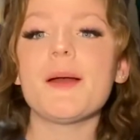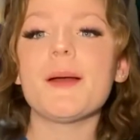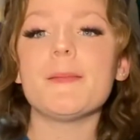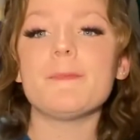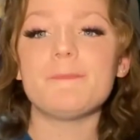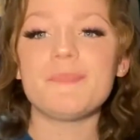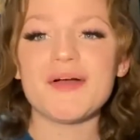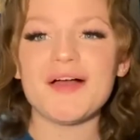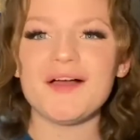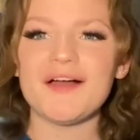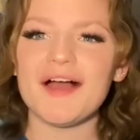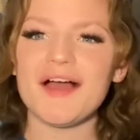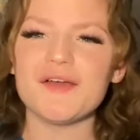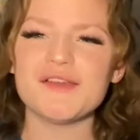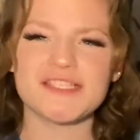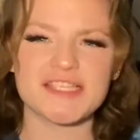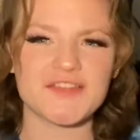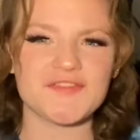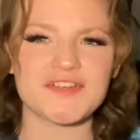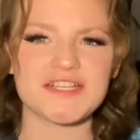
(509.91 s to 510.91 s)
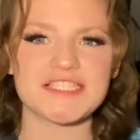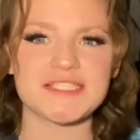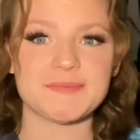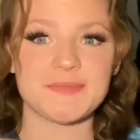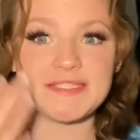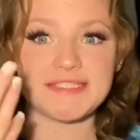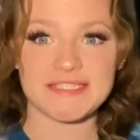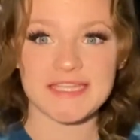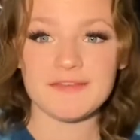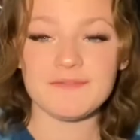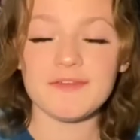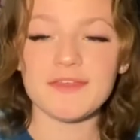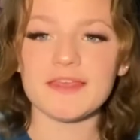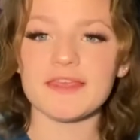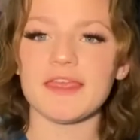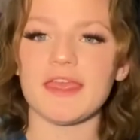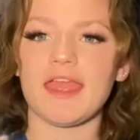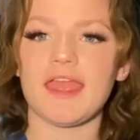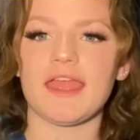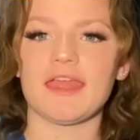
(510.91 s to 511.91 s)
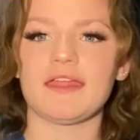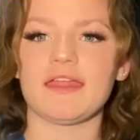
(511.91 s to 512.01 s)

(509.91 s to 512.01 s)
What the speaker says: But I was never specific, and